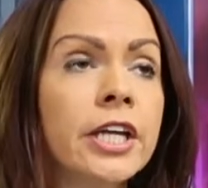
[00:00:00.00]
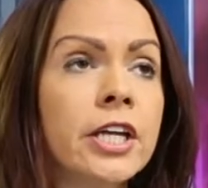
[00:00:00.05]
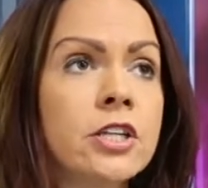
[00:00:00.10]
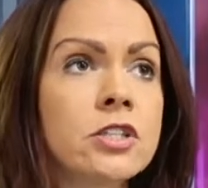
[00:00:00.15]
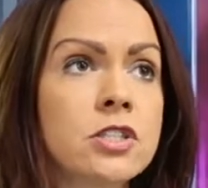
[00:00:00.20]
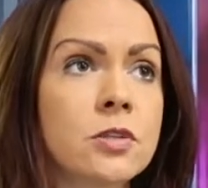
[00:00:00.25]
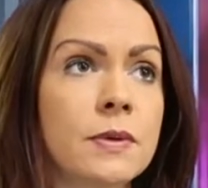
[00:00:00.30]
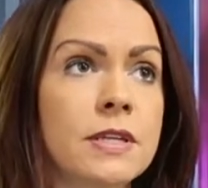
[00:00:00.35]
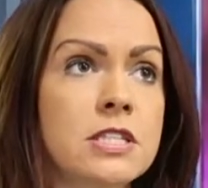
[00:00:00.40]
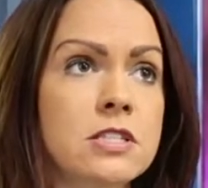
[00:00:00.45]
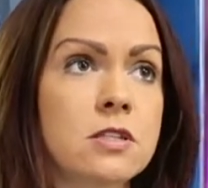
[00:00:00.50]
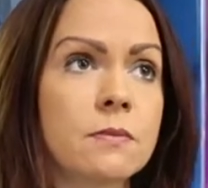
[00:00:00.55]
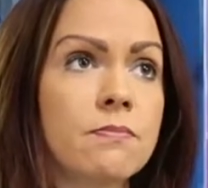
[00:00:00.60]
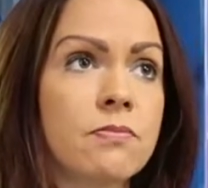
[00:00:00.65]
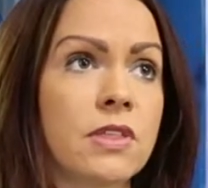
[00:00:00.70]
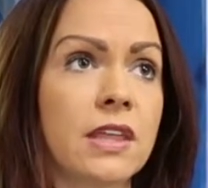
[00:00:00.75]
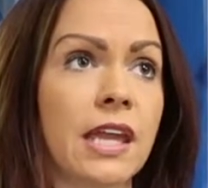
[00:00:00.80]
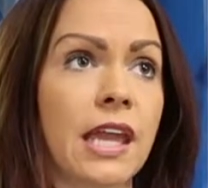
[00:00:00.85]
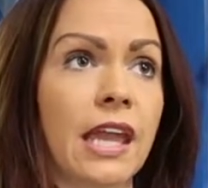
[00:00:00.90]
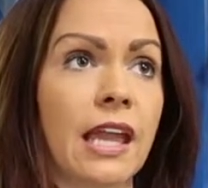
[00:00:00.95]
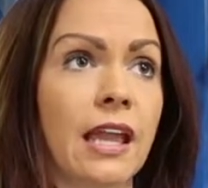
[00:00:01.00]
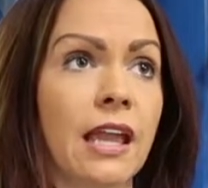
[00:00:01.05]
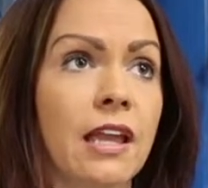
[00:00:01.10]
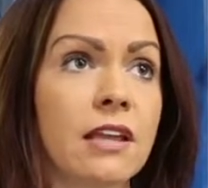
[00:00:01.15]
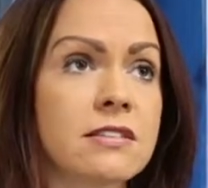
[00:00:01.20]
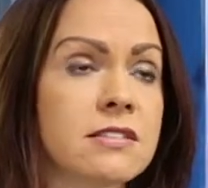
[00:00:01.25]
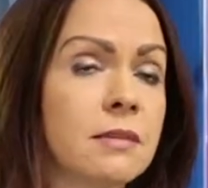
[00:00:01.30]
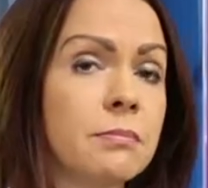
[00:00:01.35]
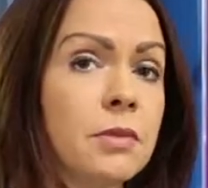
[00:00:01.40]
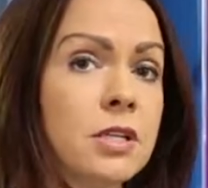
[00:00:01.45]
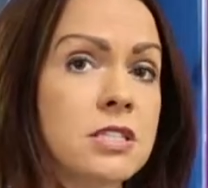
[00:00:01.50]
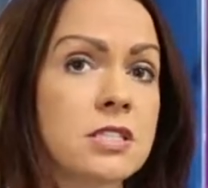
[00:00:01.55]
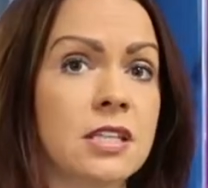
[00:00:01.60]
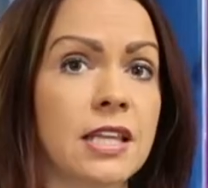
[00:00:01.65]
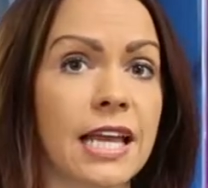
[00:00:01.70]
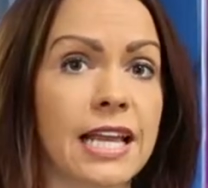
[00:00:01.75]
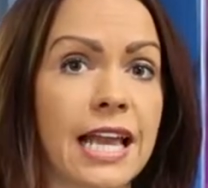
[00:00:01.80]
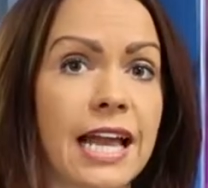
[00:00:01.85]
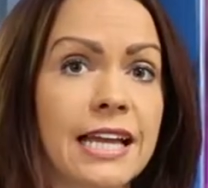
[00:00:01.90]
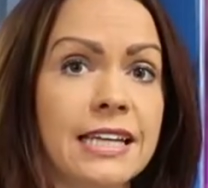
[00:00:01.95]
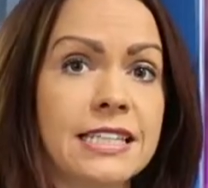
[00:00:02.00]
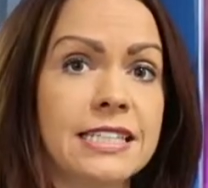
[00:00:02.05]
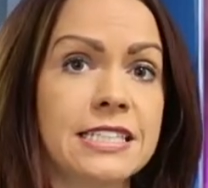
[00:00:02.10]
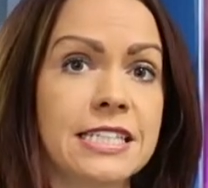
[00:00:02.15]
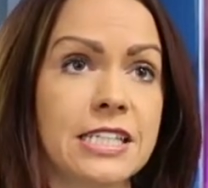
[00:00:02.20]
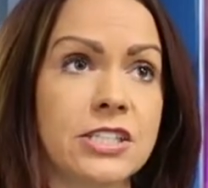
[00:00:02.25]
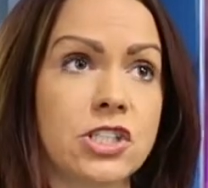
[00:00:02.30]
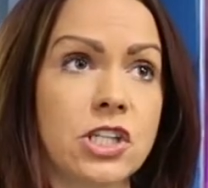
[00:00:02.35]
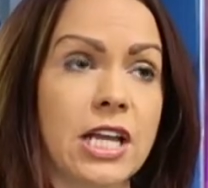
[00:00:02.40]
So it's something similar to like I did,